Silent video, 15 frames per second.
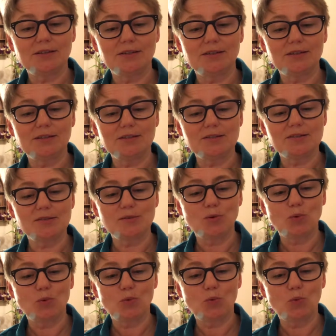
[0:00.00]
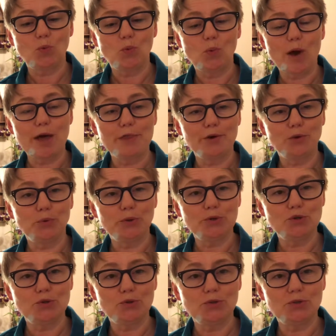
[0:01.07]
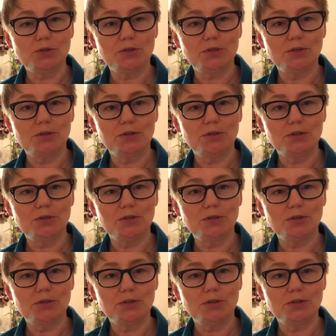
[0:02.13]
is whether we should